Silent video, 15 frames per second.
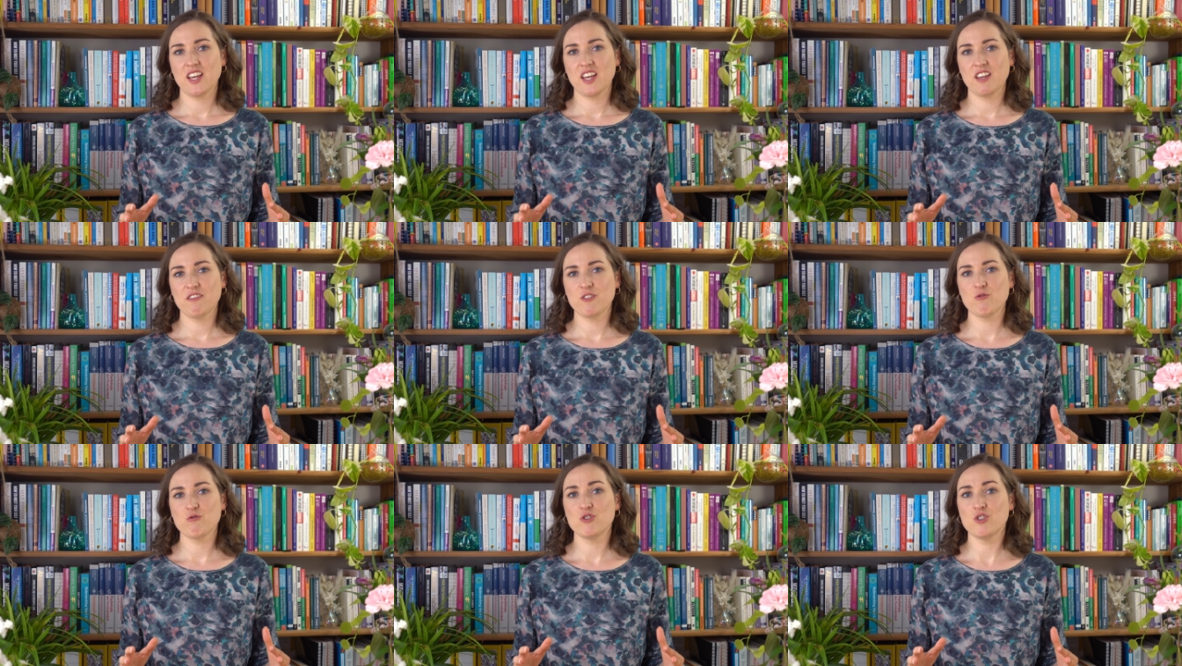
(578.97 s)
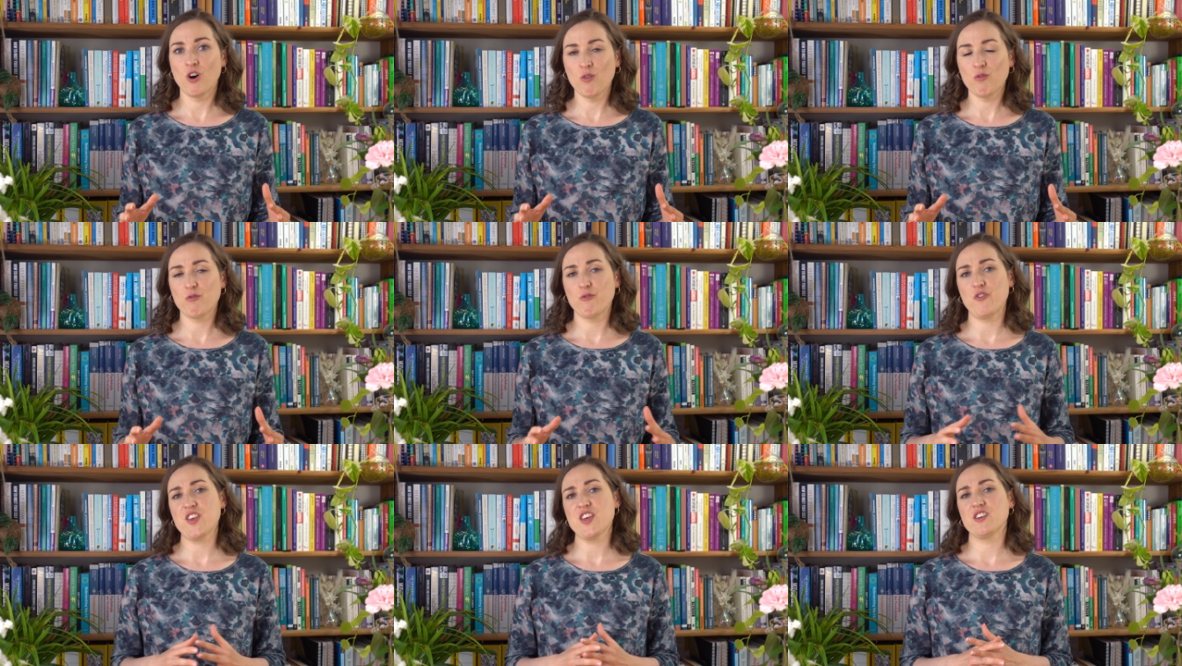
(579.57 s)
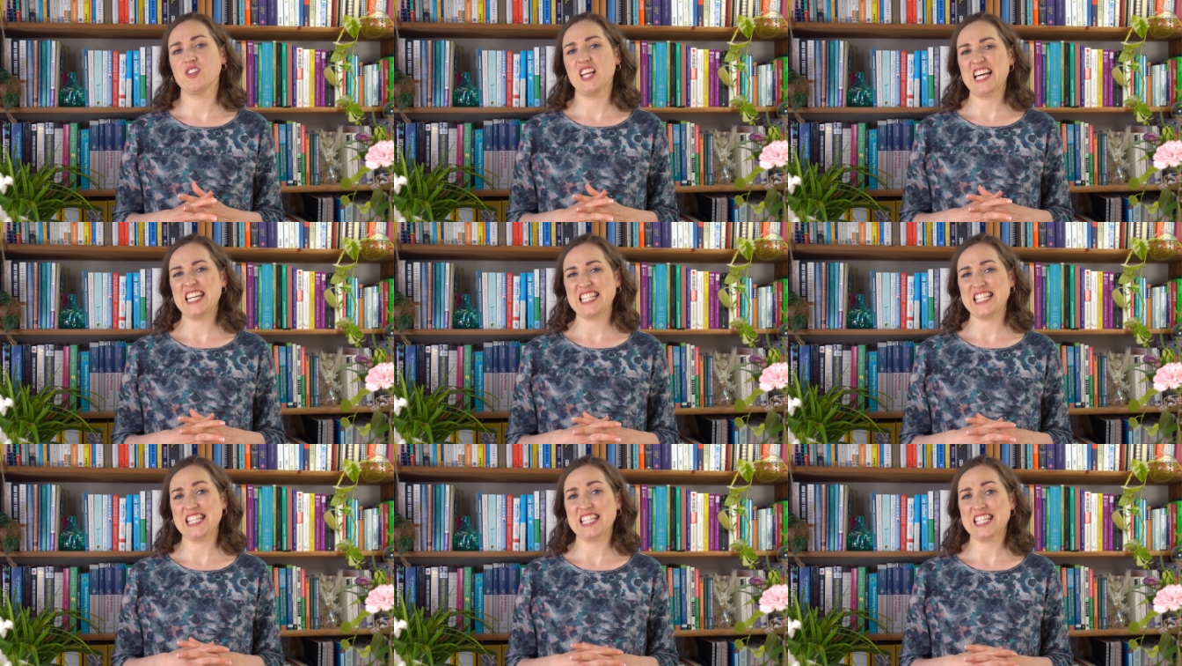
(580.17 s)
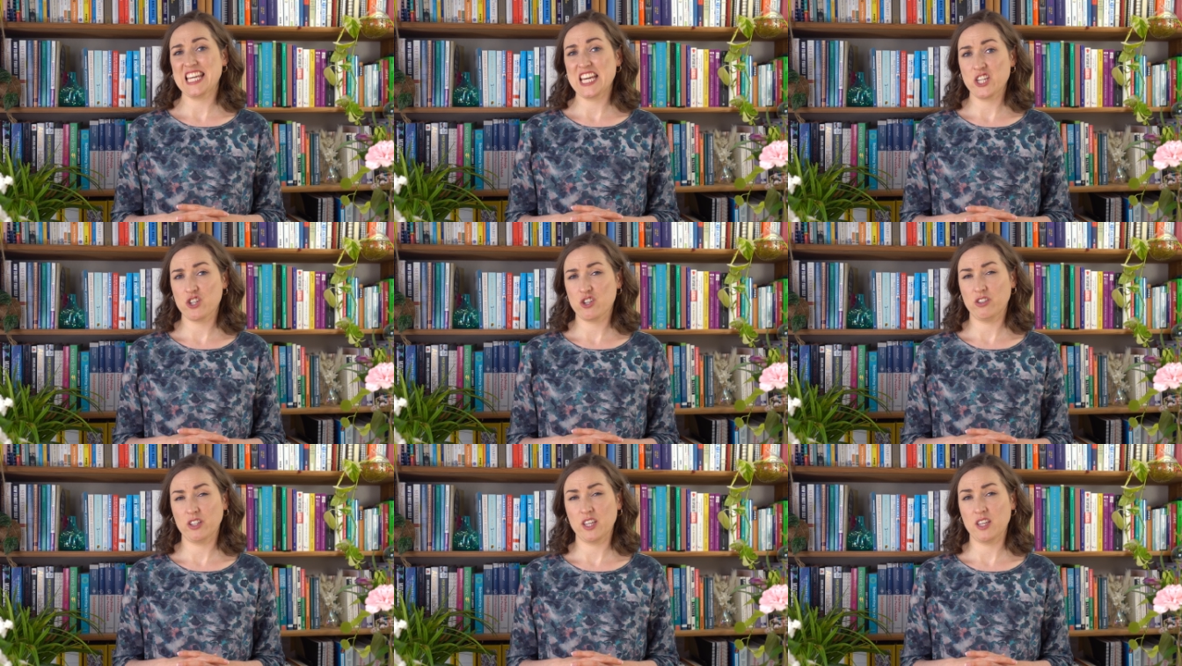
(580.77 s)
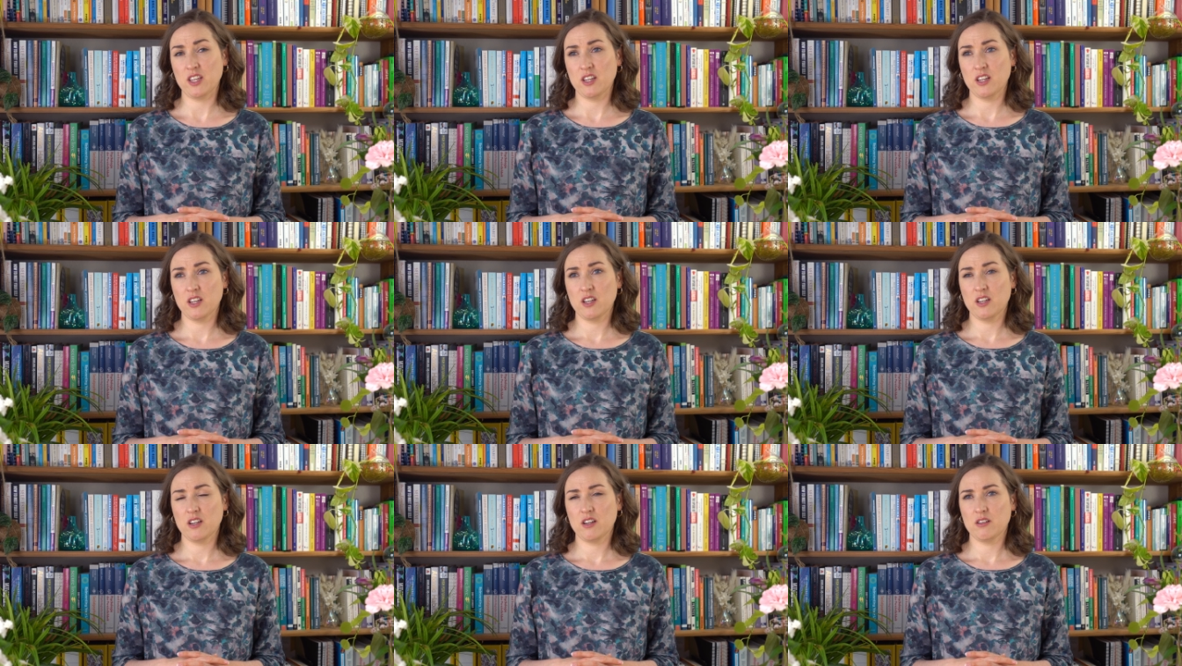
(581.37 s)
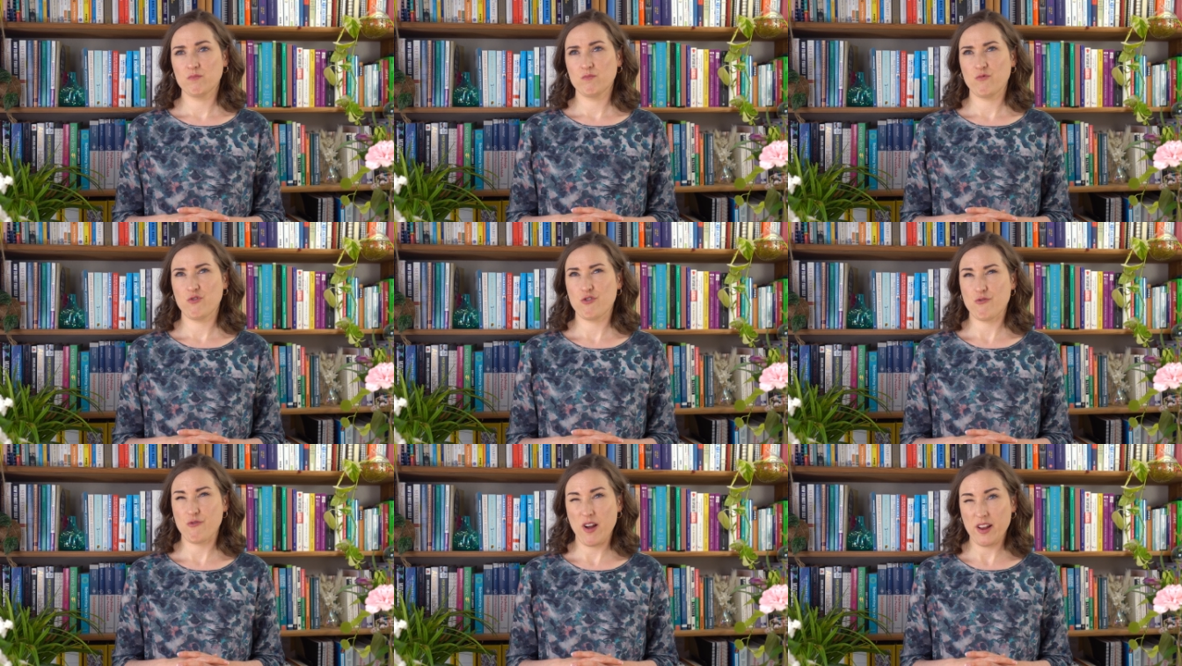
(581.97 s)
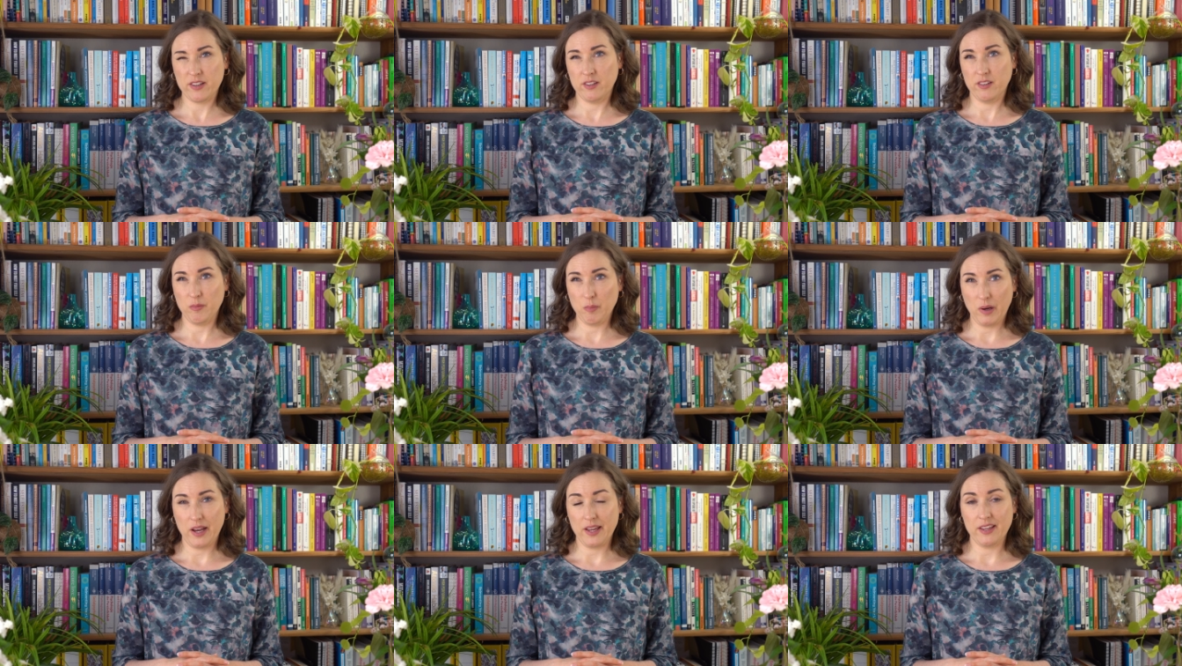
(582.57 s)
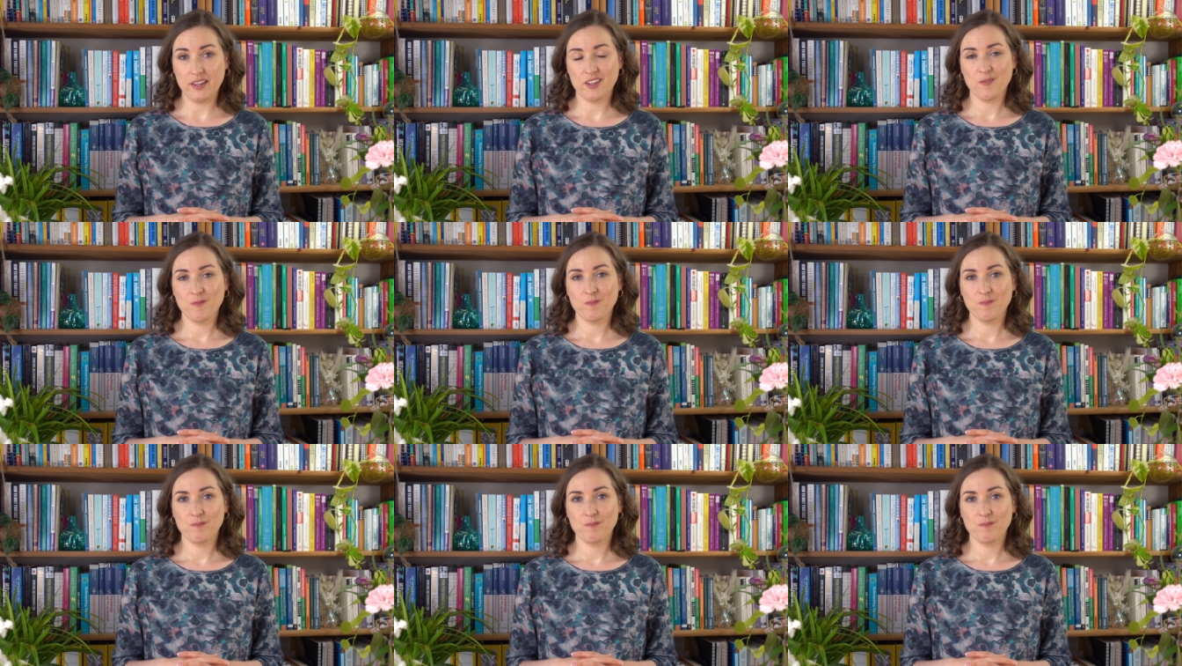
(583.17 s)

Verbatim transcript: if you don't feel existentially threatened by it.